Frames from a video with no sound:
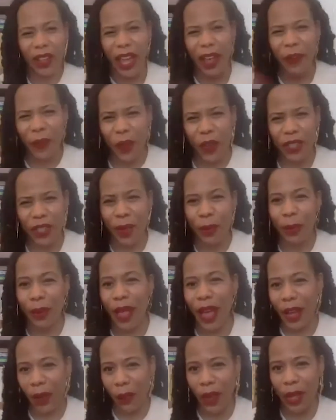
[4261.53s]
I focus on
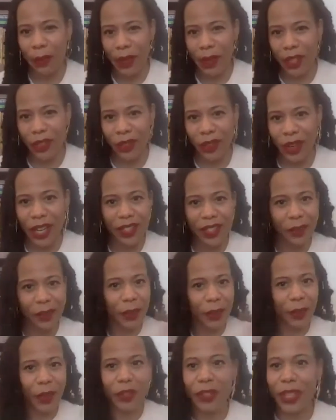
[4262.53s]
Black, white, mixed race. I
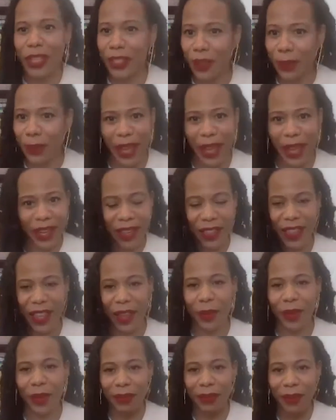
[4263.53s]
mean, mixed race could be
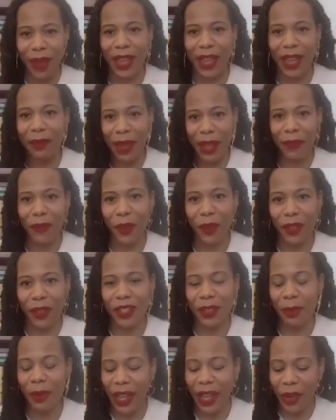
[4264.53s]
anything, but my focus
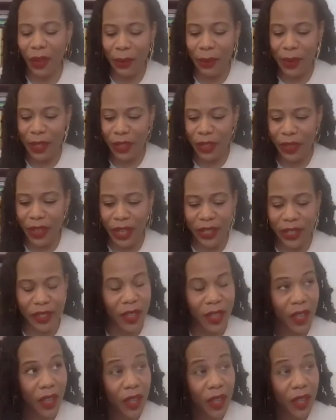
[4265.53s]
is Black, white, mixed race.